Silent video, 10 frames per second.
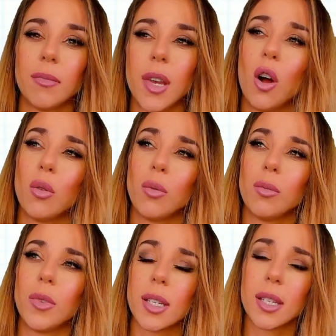Now,
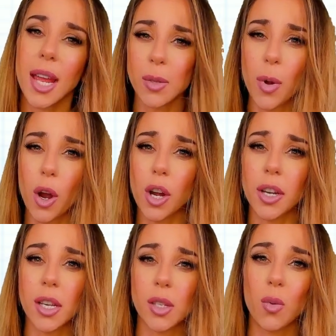this next part
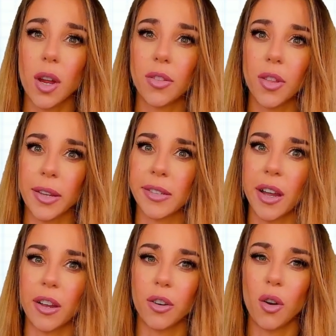is where things
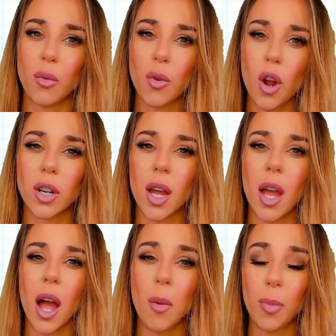kind of go wrong.
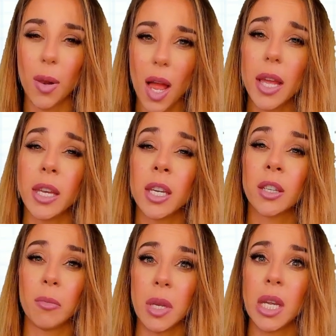Applying
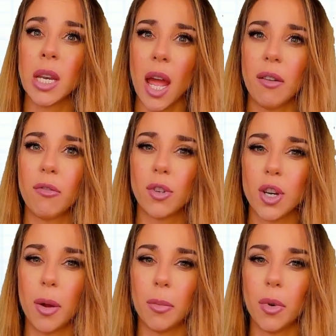the mean average
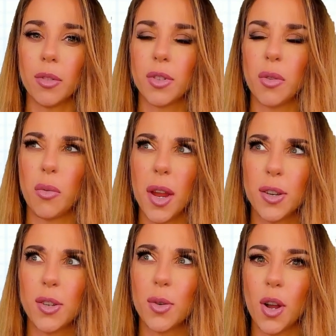number. So
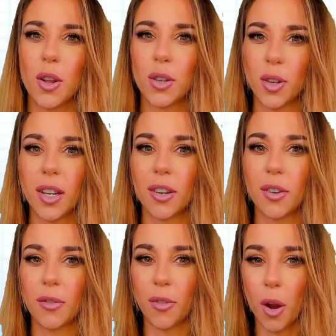where do you calculate
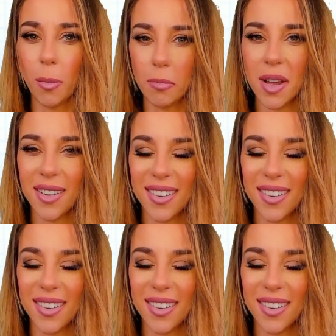it from?